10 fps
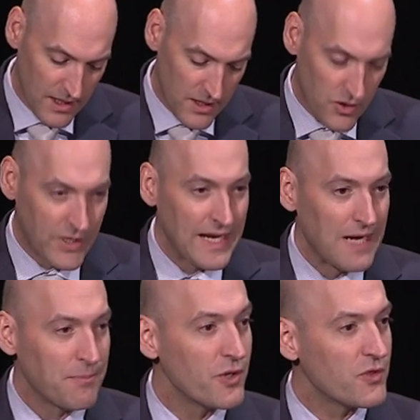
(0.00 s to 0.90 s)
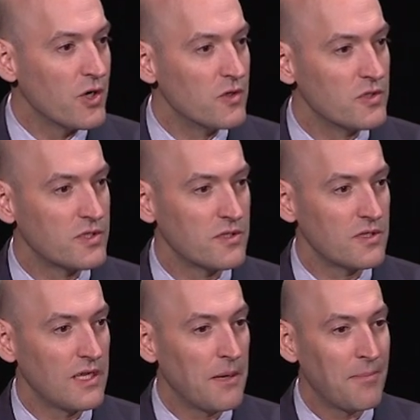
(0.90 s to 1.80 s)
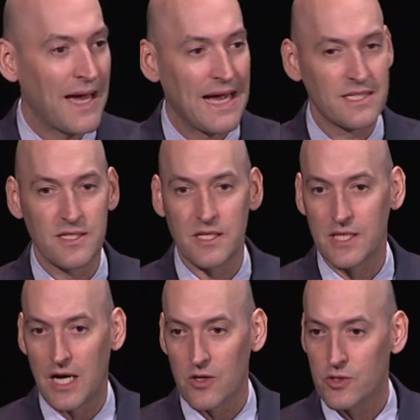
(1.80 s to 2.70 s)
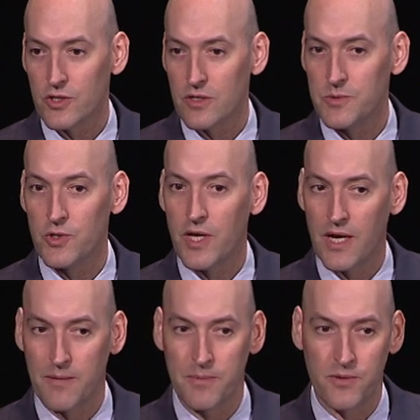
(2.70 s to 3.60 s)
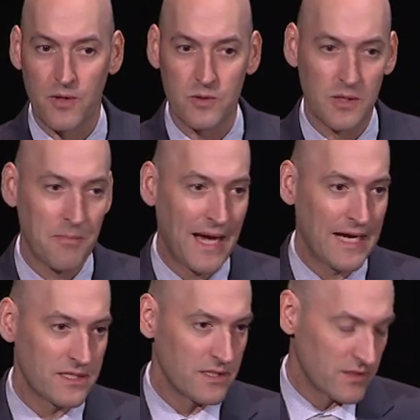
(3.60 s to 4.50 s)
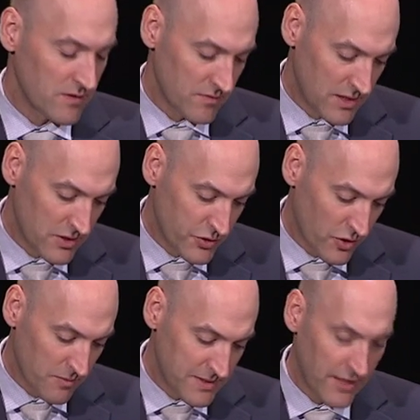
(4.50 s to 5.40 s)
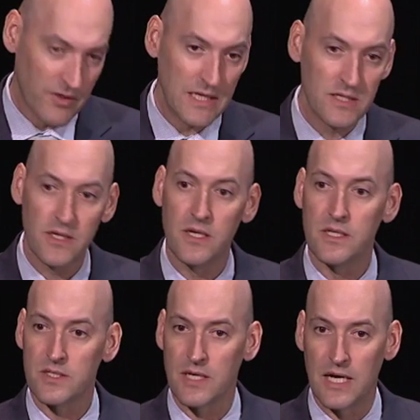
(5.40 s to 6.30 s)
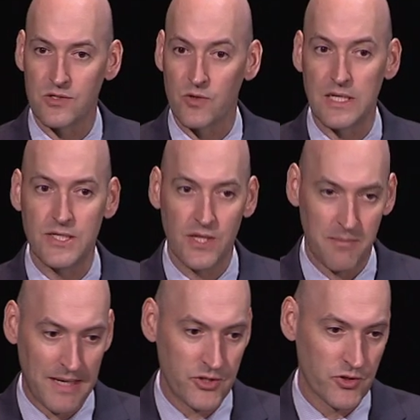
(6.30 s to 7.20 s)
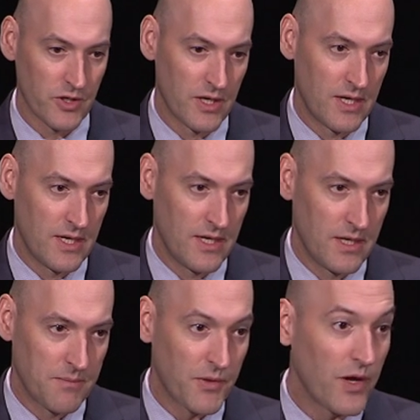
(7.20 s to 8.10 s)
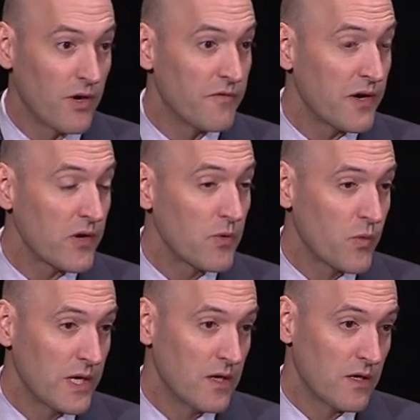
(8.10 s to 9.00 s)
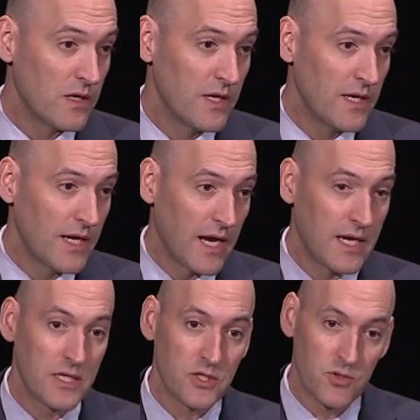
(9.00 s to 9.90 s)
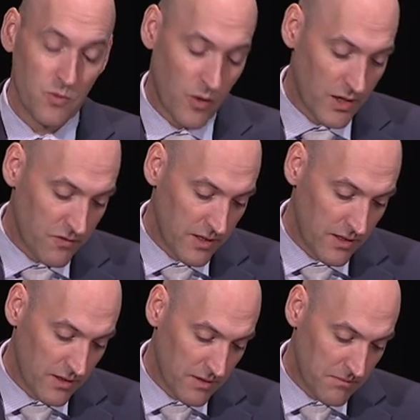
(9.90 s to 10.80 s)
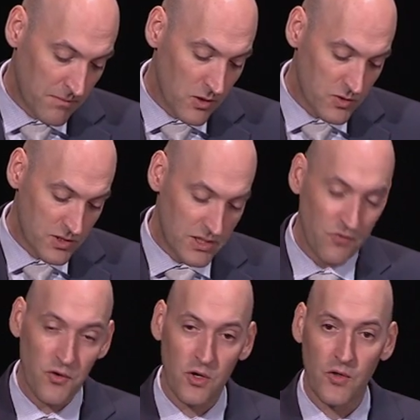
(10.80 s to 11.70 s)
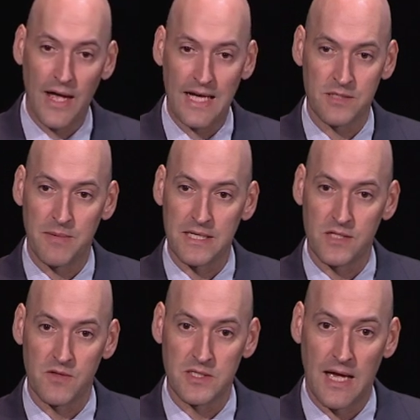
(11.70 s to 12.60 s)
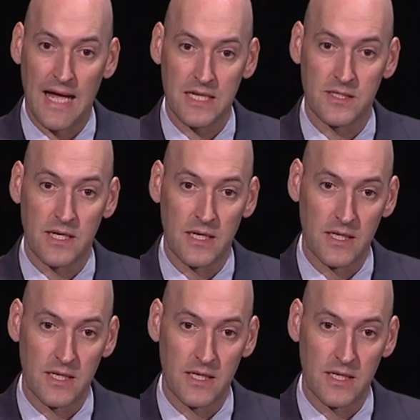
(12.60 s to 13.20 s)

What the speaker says: You cannot put those impacts into dollar terms. You cannot put those impacts into terms that are easy to discuss or easy to measure. But they are very real, and it is one of the most difficult aspects of this accident